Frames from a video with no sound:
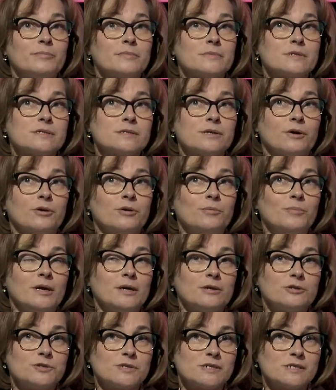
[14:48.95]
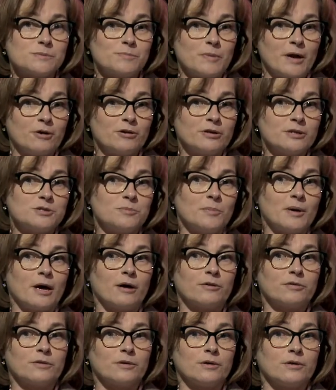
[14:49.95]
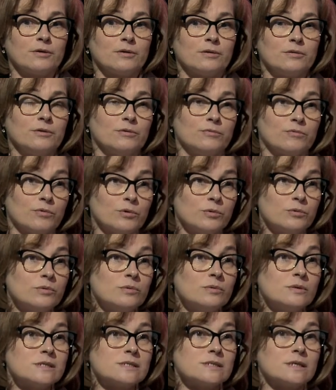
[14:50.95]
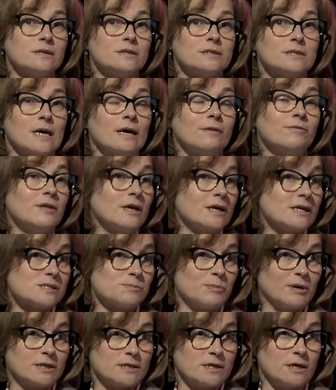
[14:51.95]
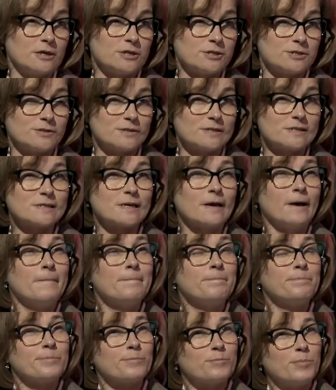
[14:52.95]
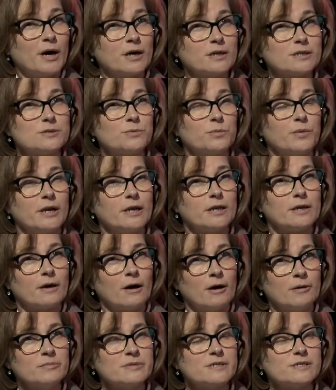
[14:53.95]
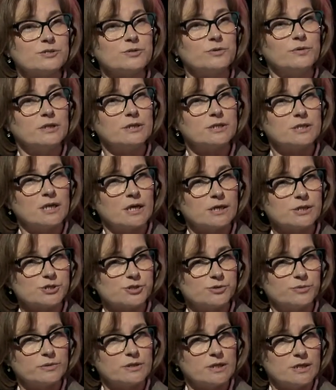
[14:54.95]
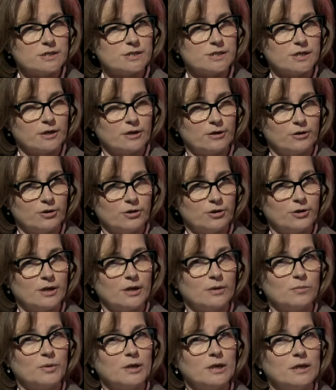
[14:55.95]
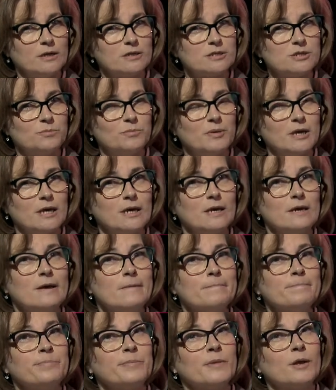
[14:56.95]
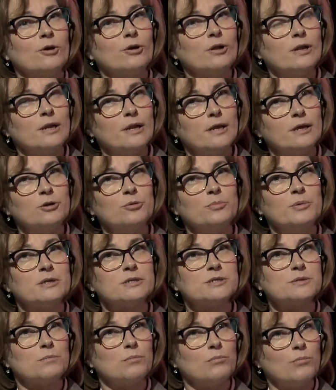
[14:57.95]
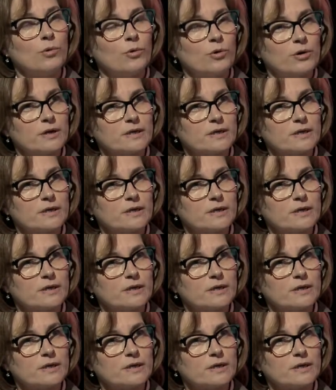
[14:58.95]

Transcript: So being transparent about the rules and the expectations, but when it comes to international teaching and learning, we need to be a little bit more